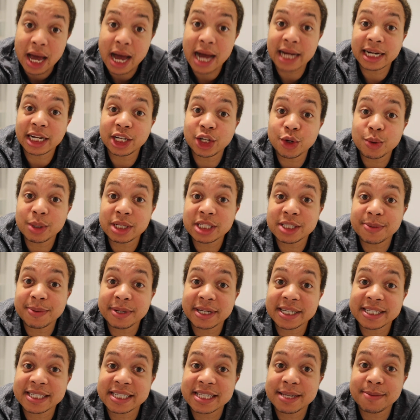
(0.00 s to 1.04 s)
And I don't want it to
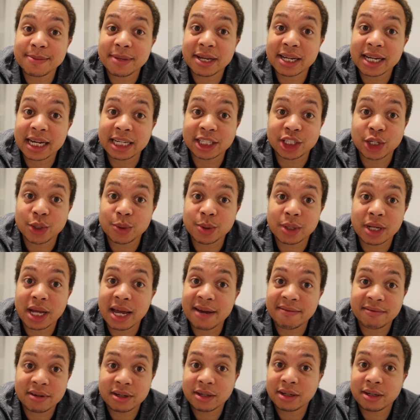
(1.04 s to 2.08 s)
make it seem like I don't
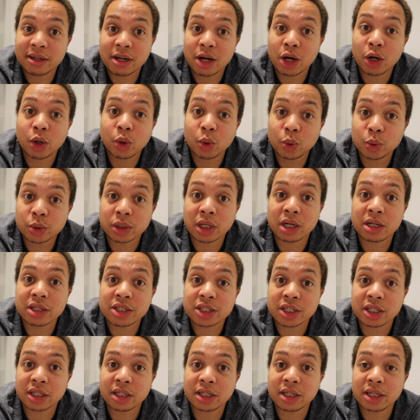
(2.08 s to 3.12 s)
ever hold
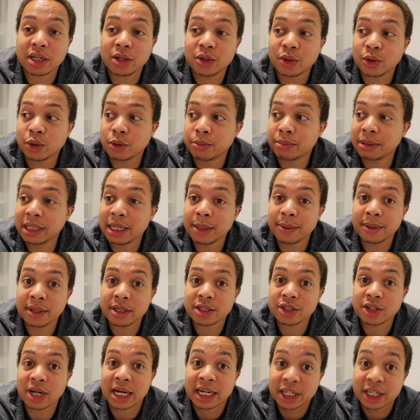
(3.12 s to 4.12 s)
Oscar or play with Oscar.